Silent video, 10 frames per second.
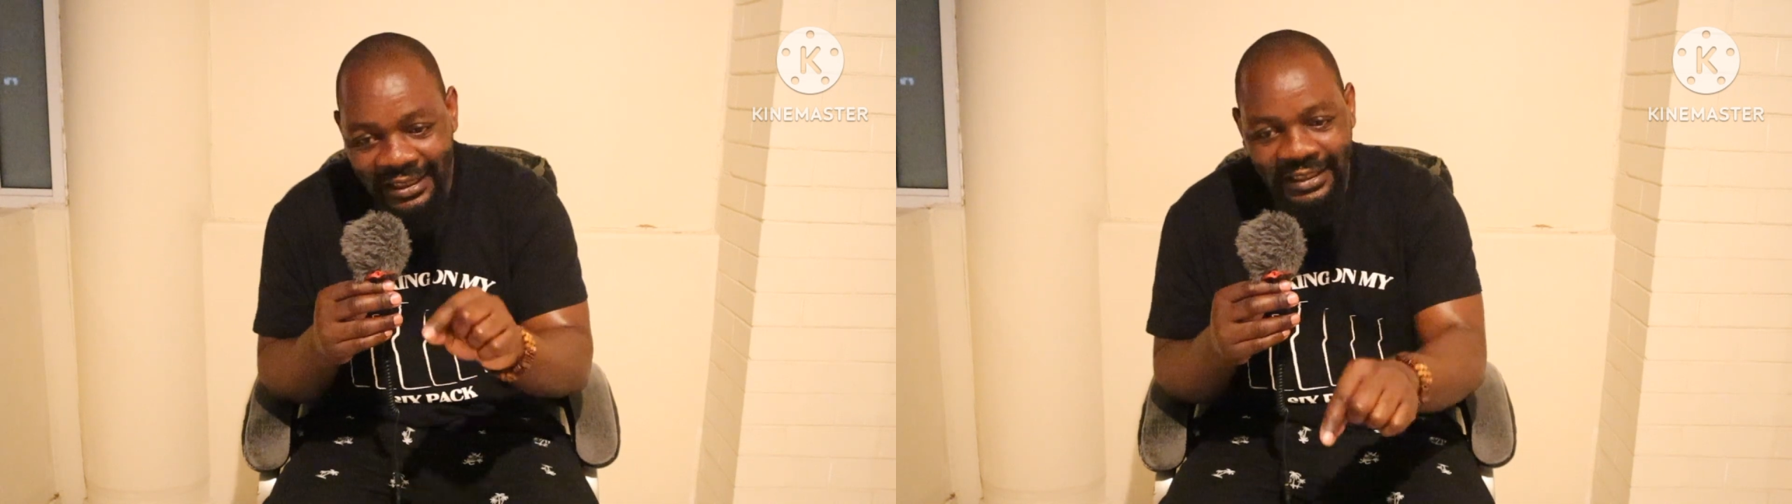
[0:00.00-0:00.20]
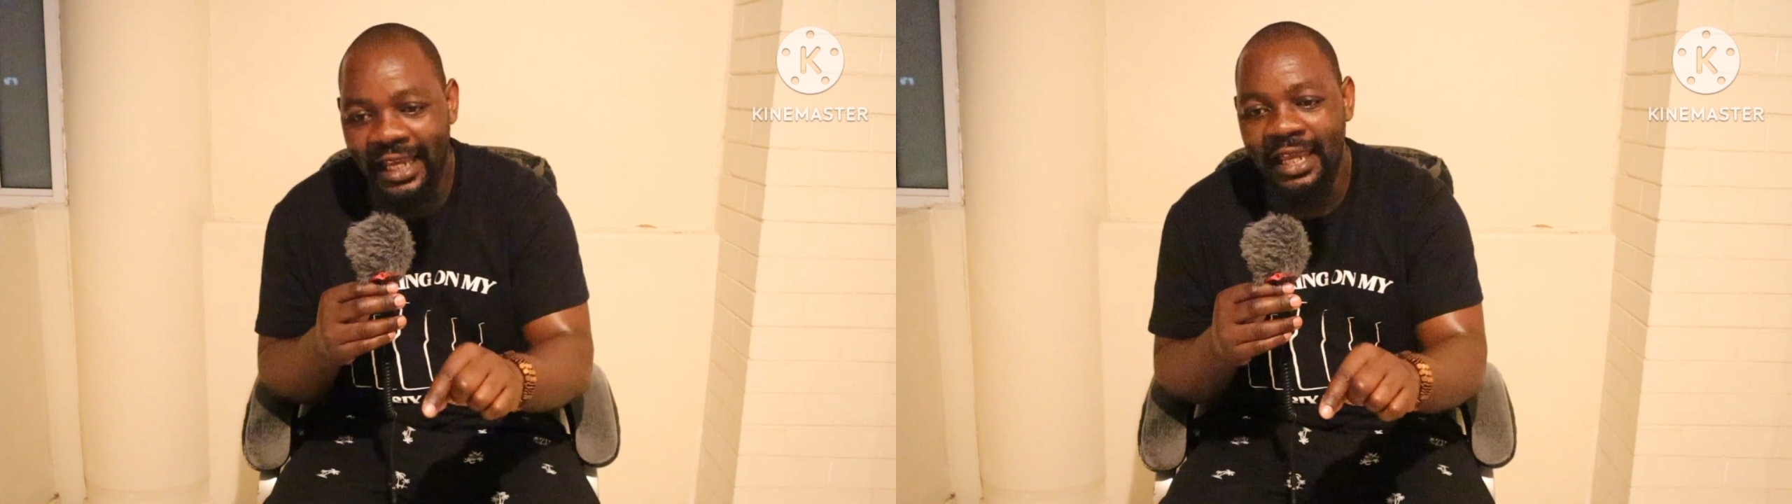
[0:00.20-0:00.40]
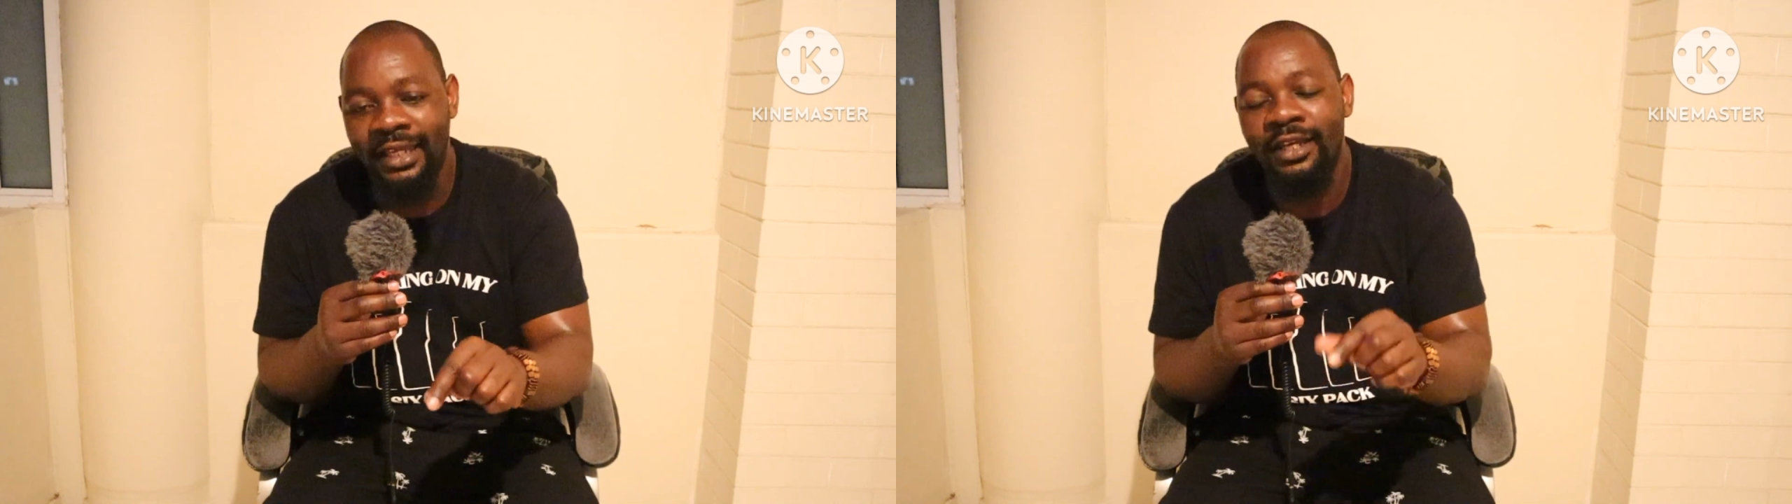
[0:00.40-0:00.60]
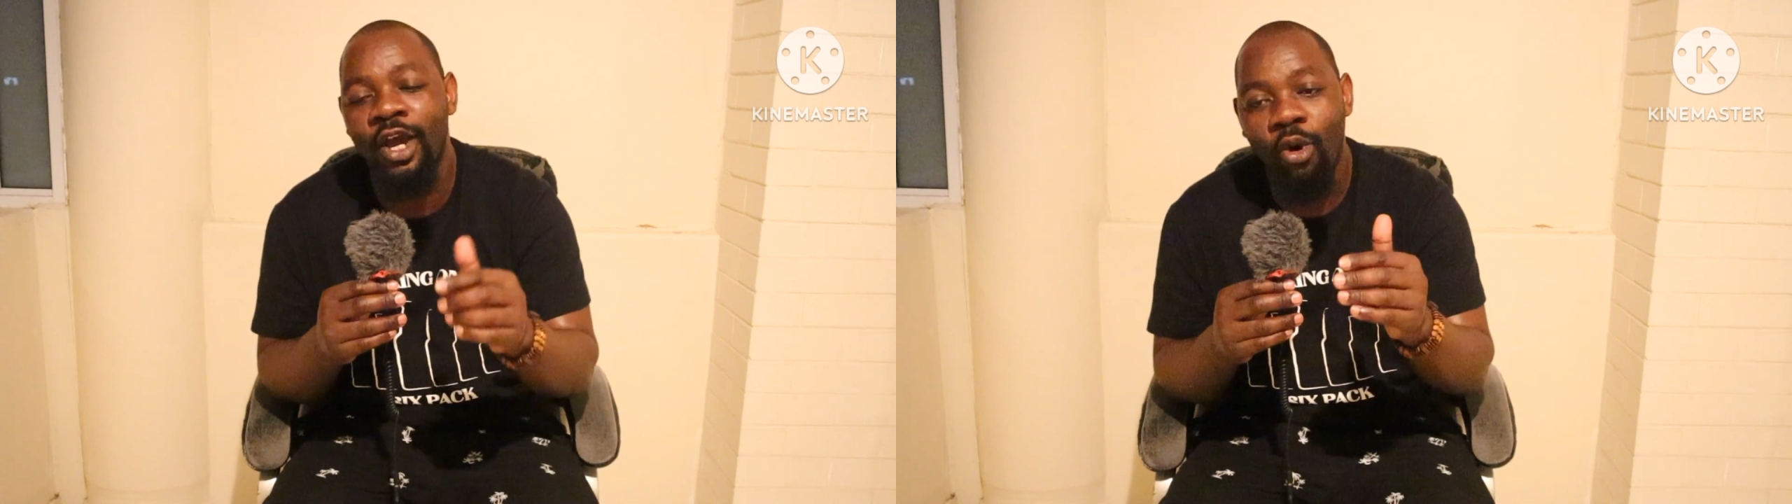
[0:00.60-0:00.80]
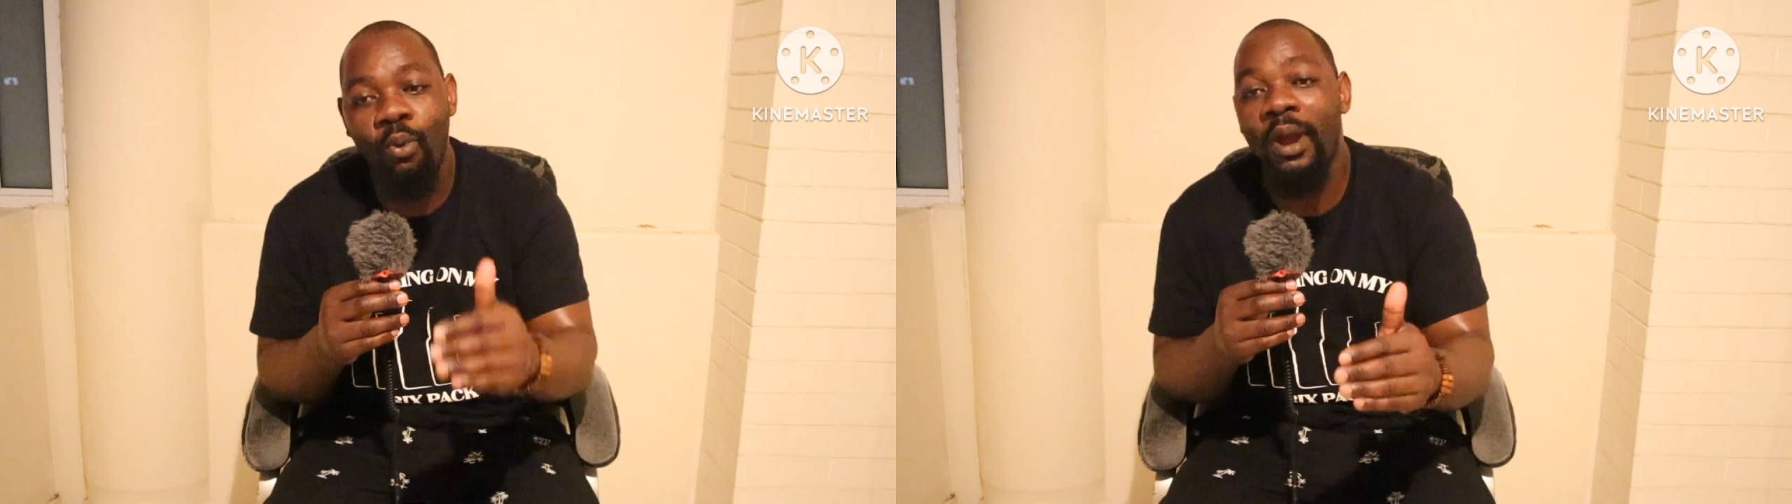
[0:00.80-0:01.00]
day
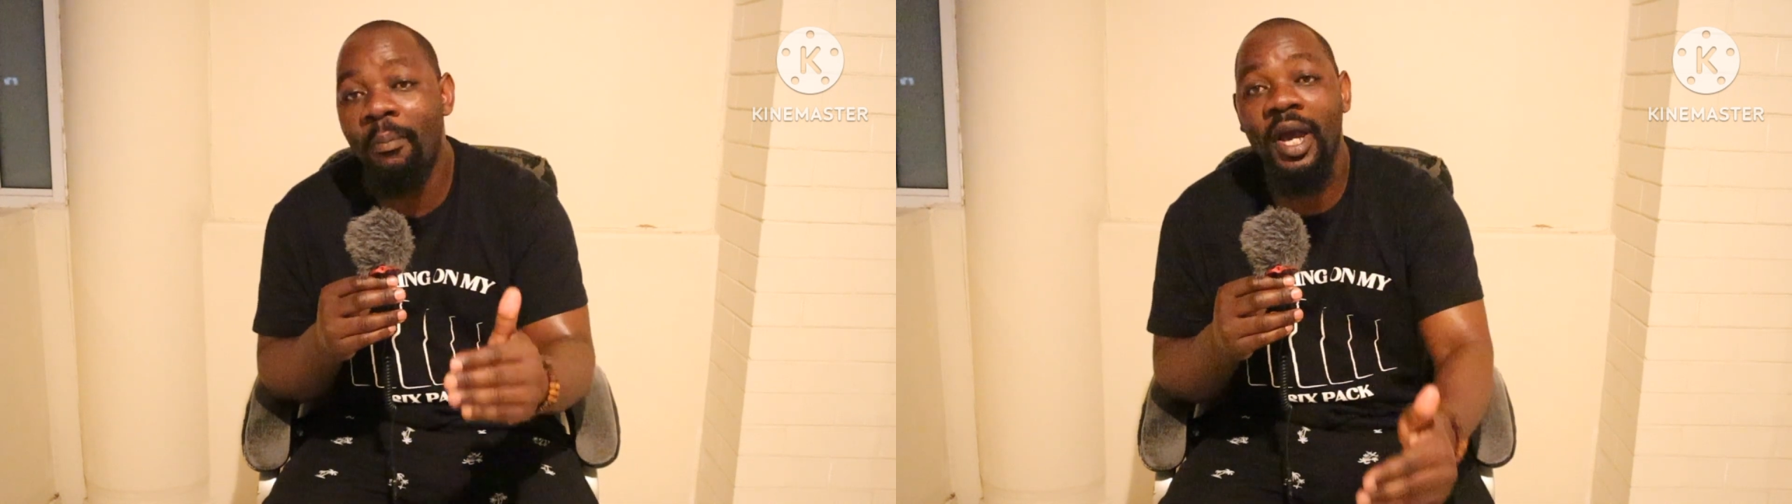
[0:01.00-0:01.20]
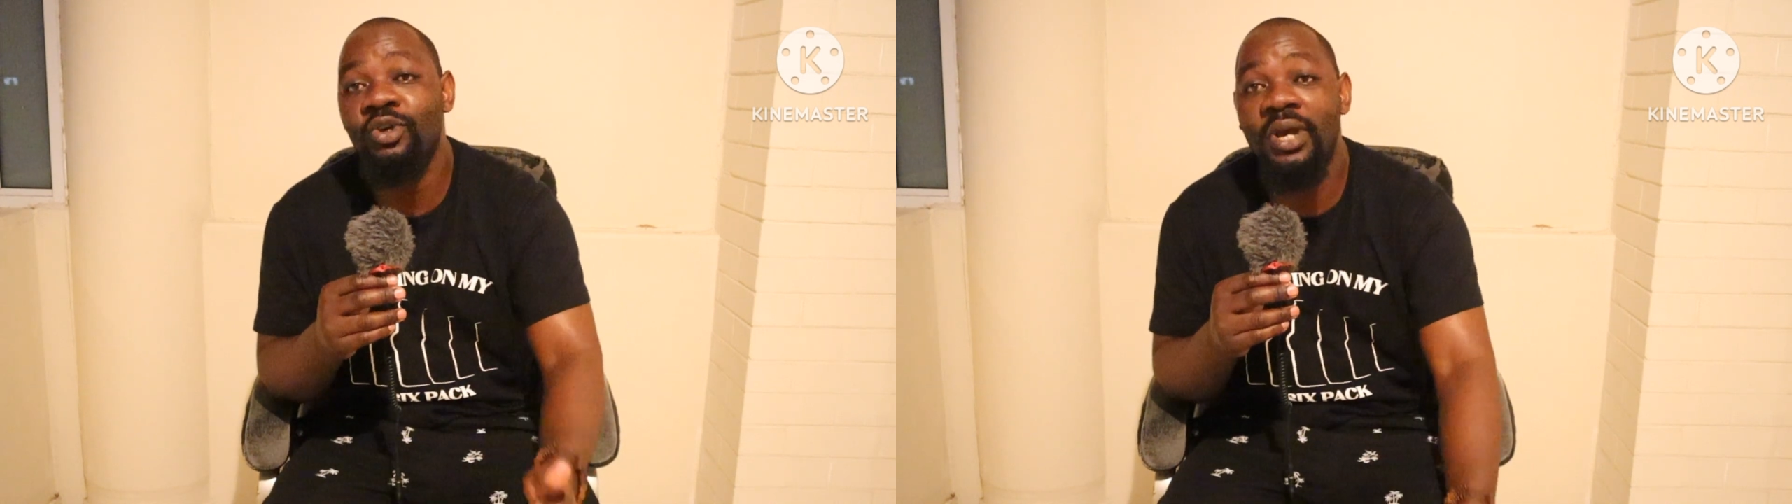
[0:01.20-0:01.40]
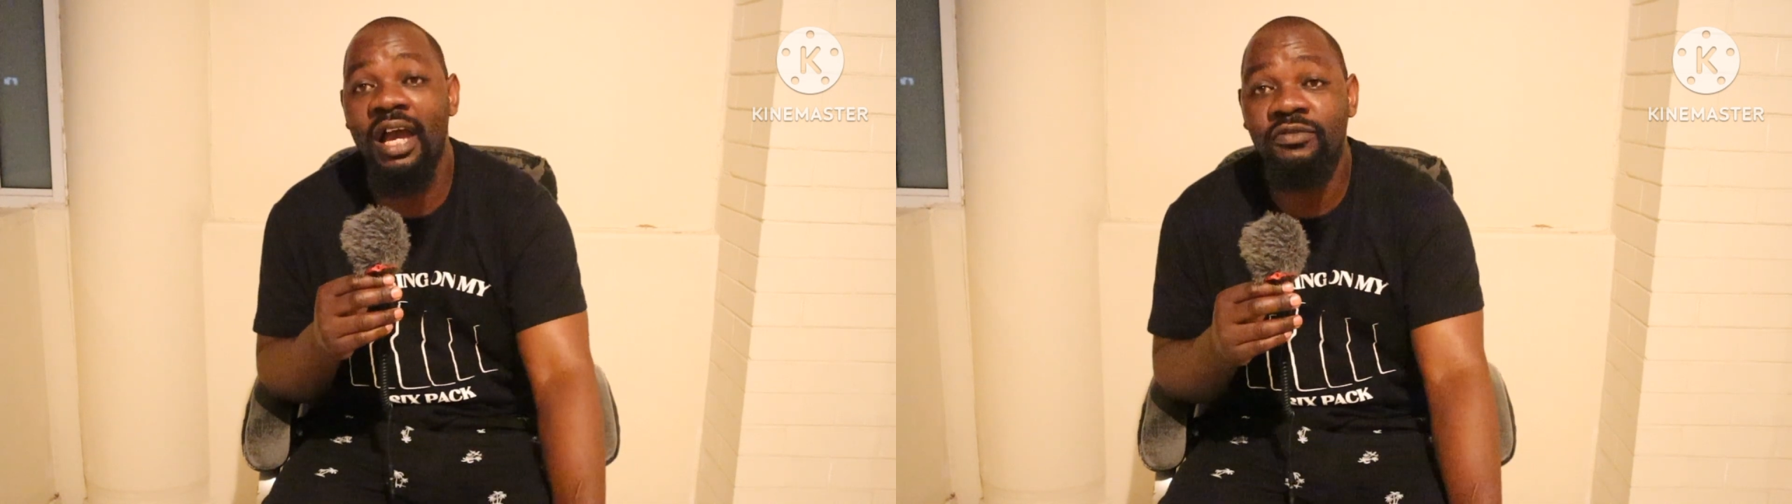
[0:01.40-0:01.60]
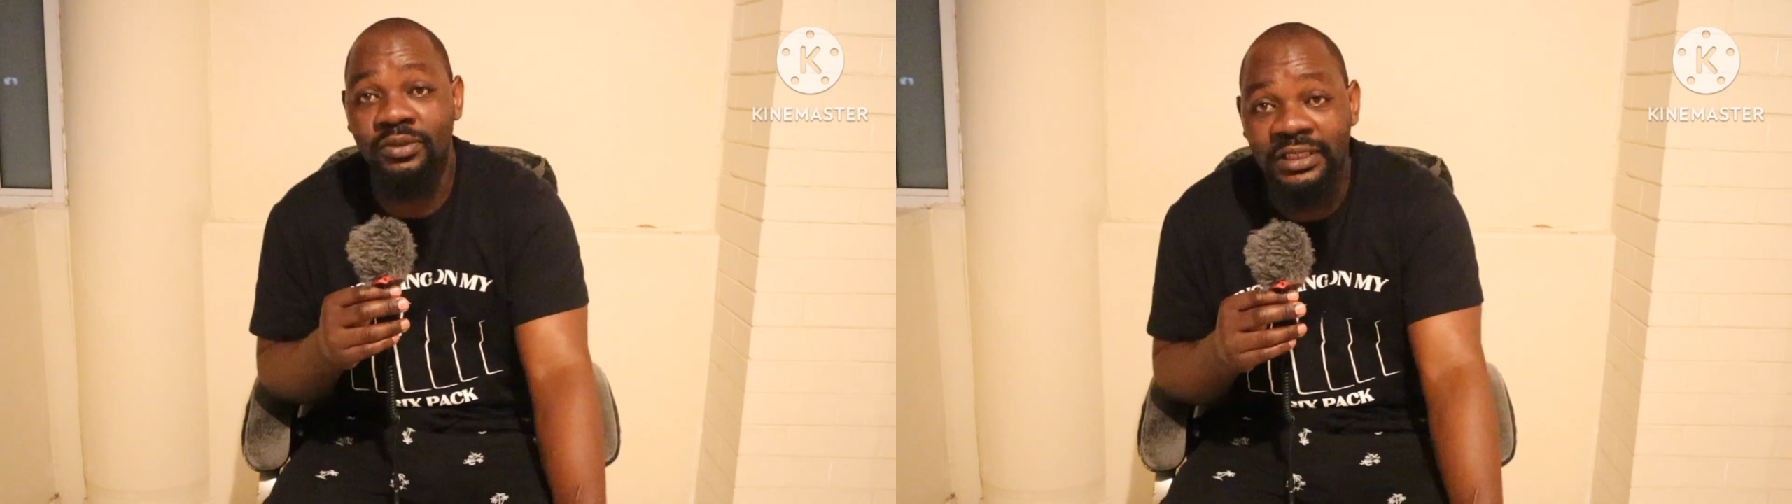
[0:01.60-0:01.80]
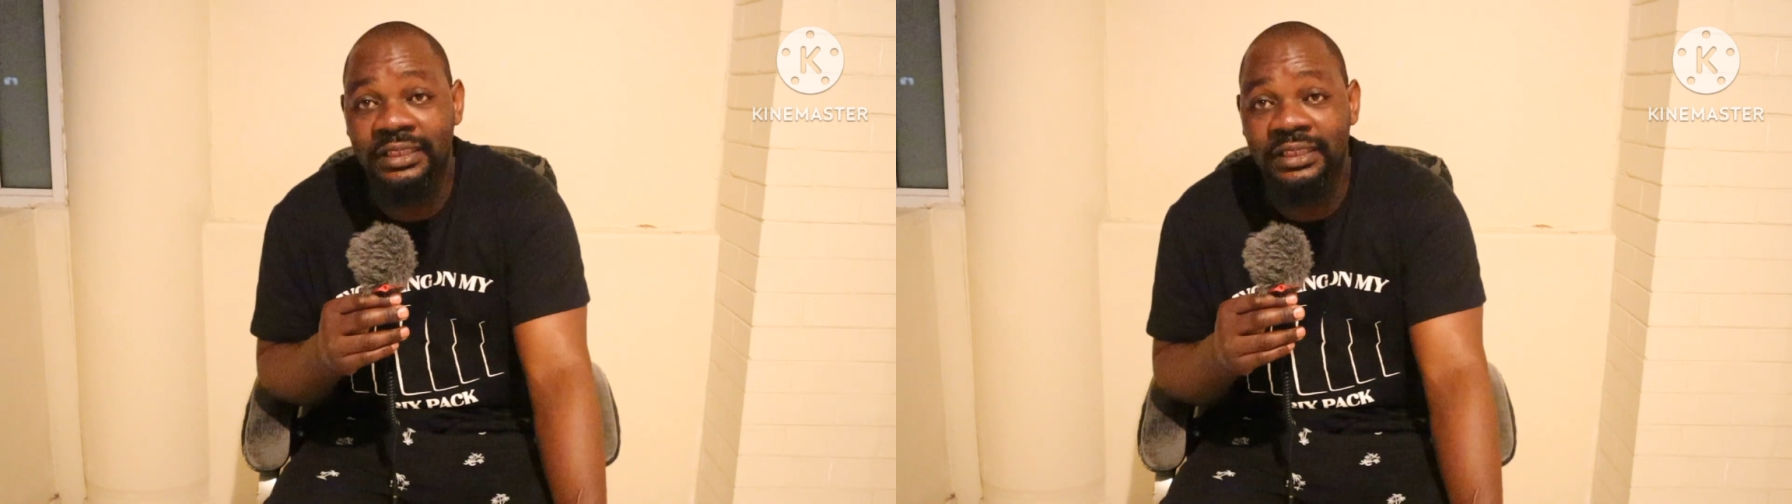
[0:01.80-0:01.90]
whereby you have to